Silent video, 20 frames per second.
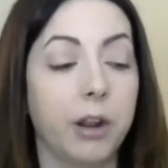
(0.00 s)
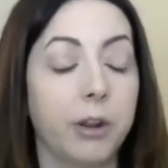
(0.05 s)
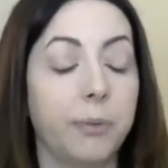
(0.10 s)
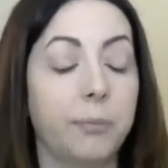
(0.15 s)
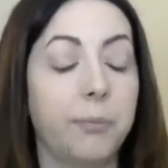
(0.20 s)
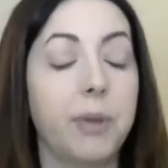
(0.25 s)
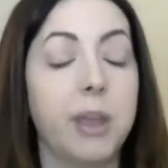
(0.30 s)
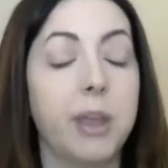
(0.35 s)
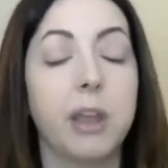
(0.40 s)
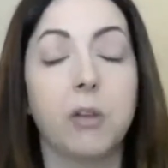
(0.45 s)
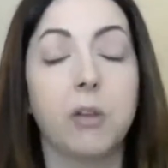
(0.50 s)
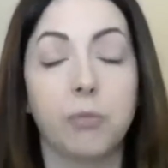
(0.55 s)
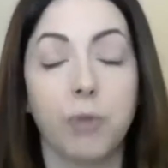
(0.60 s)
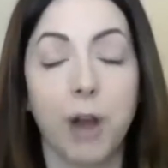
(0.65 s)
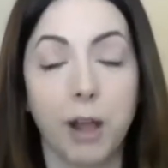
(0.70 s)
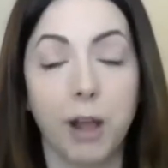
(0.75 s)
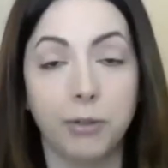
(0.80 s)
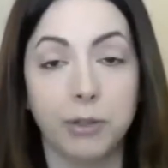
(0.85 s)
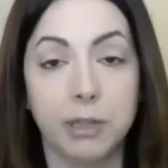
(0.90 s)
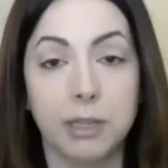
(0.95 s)
being
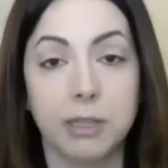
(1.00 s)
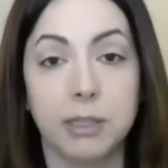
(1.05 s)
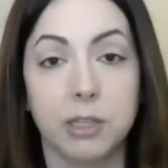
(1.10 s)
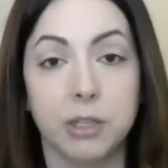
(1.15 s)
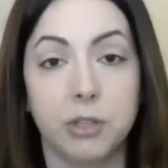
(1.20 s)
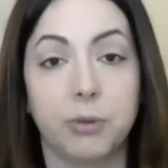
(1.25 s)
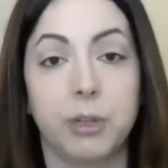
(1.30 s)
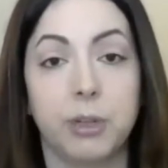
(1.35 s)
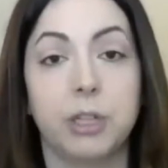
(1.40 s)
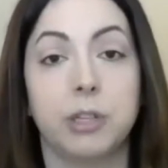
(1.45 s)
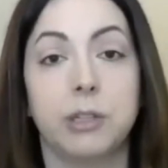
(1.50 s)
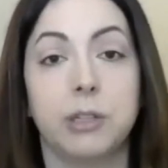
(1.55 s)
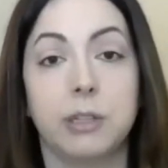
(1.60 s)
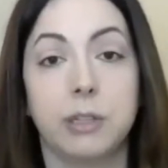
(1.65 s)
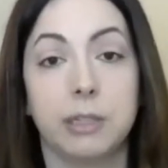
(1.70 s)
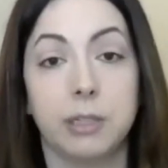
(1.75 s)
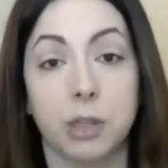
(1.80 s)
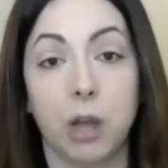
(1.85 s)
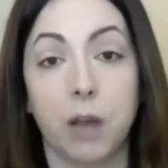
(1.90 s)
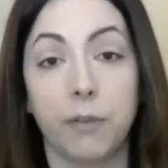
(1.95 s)
around these situations
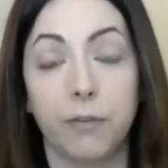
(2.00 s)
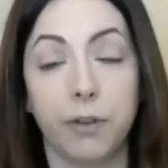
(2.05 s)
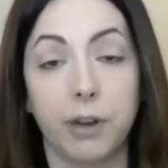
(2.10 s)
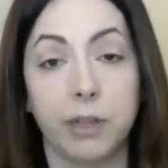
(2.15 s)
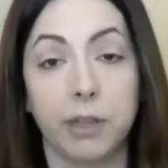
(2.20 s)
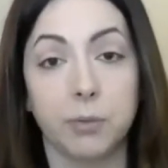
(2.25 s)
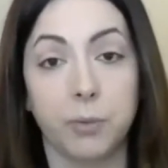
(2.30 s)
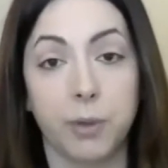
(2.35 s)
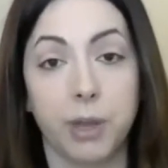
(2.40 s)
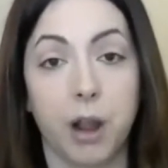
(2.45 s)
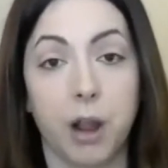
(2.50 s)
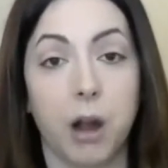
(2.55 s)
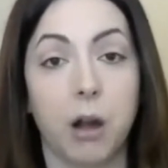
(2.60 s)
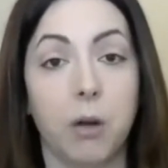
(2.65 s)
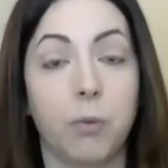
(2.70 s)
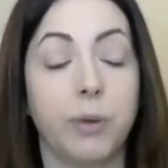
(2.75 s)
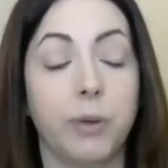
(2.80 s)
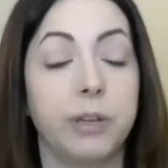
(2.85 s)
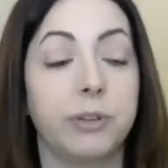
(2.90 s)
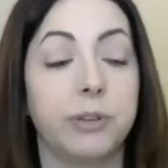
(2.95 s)
as often as we
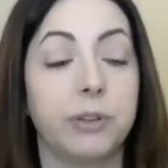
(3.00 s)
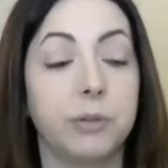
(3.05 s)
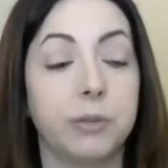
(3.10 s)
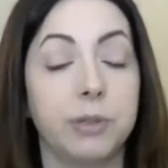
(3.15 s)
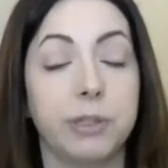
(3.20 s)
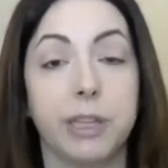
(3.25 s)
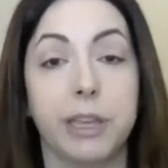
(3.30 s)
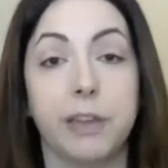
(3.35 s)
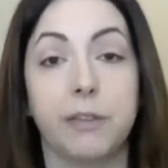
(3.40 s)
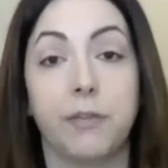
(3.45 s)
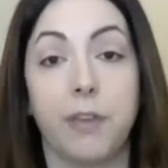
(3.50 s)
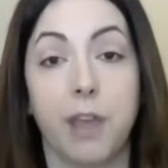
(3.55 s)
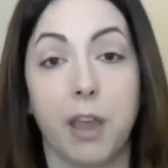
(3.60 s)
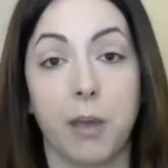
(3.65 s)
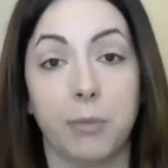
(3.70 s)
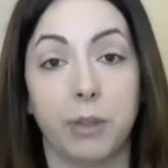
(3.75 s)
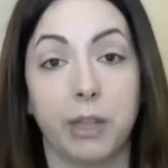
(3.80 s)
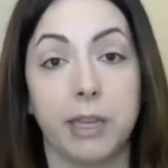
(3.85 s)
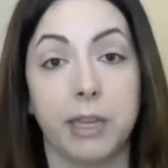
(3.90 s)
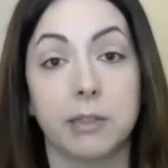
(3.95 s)
are, we do see
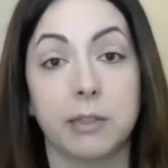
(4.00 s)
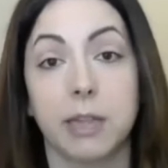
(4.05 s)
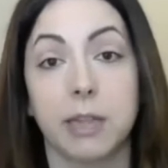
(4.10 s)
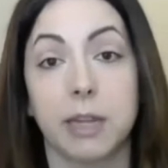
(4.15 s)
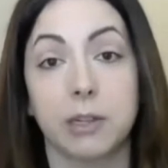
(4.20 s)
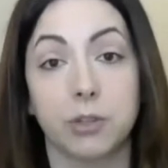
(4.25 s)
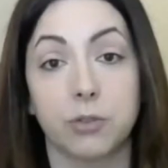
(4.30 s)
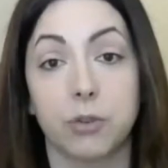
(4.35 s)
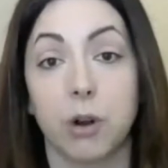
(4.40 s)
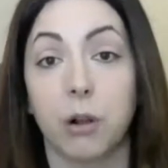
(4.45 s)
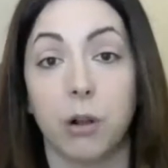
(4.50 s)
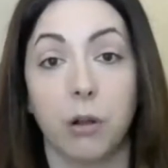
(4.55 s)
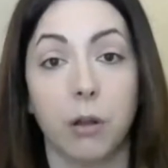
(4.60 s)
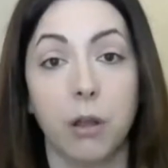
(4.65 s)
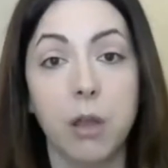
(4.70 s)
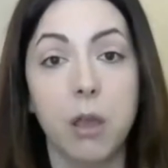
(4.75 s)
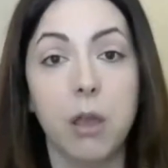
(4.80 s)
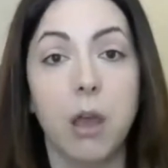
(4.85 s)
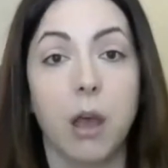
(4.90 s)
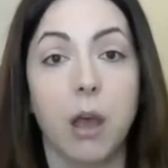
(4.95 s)
families that struggle
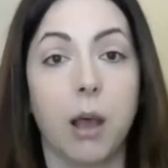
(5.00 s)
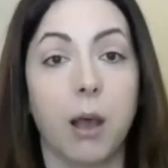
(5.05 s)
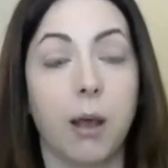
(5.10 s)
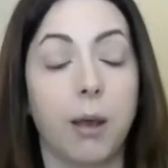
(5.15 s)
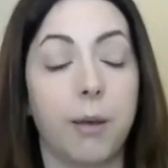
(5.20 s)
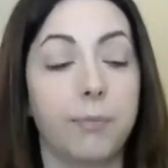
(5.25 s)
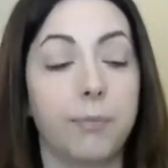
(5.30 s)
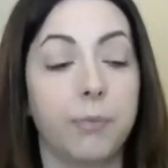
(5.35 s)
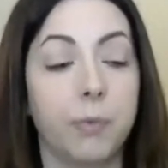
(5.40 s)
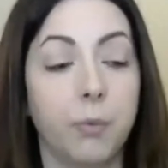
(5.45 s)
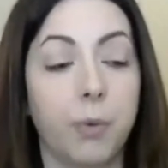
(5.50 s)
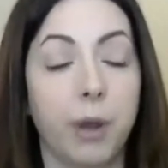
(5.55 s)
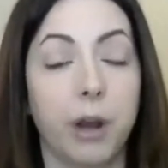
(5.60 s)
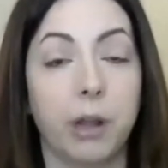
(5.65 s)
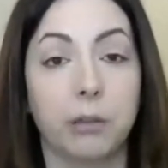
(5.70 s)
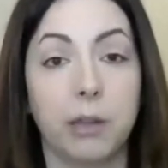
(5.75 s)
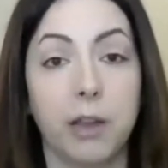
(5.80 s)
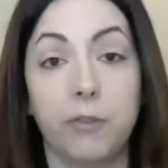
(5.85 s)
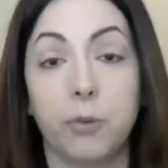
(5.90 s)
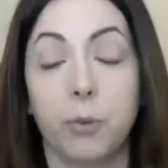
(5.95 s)
when
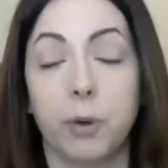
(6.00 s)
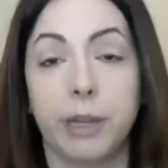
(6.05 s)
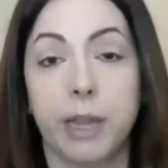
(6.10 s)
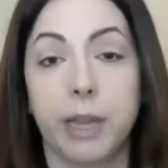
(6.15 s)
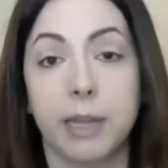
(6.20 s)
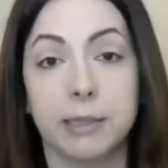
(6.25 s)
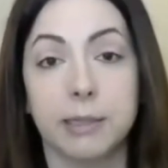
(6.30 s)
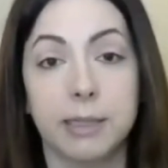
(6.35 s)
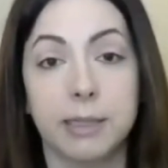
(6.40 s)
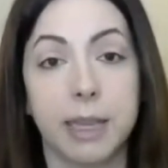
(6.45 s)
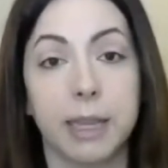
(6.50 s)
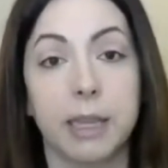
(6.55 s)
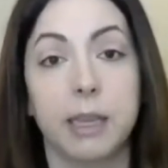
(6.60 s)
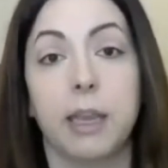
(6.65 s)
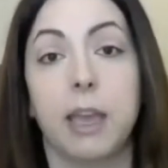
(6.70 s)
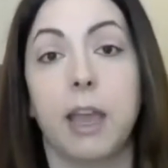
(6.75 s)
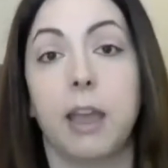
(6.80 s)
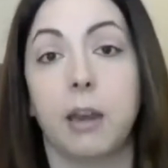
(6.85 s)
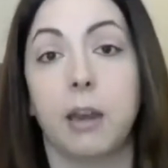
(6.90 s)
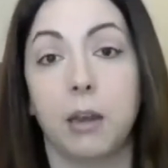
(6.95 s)
a loved one gets sick
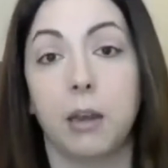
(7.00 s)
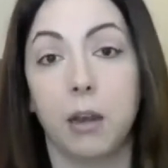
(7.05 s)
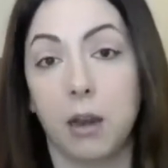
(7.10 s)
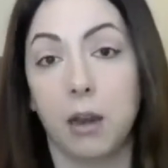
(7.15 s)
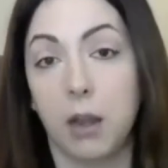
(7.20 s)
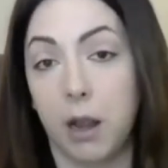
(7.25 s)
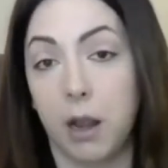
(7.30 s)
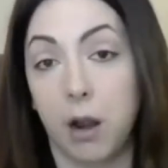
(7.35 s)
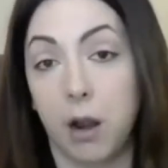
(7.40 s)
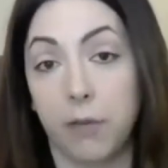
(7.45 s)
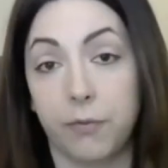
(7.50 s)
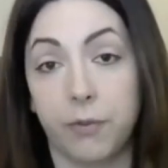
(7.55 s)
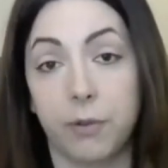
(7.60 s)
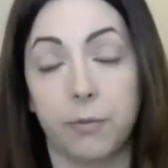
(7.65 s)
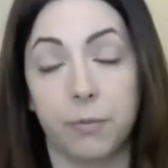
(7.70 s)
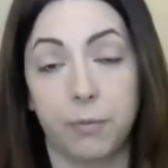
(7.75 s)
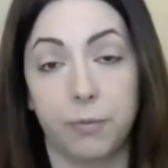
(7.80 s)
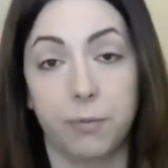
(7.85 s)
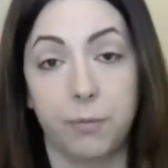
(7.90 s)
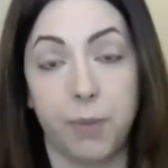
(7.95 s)
and
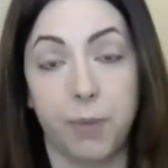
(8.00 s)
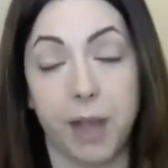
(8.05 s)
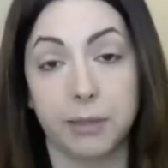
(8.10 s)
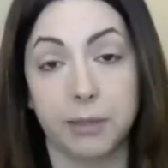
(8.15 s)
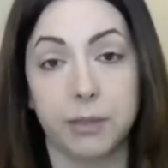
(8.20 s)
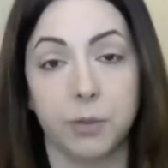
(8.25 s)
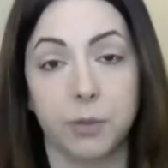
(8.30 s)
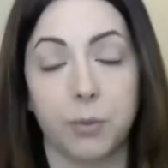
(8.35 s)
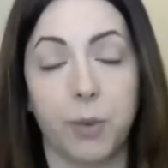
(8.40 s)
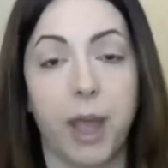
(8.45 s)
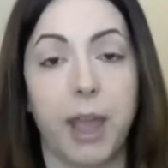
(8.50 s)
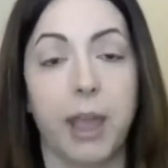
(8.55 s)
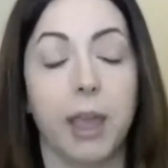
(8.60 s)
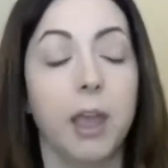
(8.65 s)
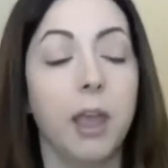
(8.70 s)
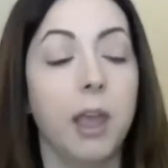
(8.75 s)
often passes away.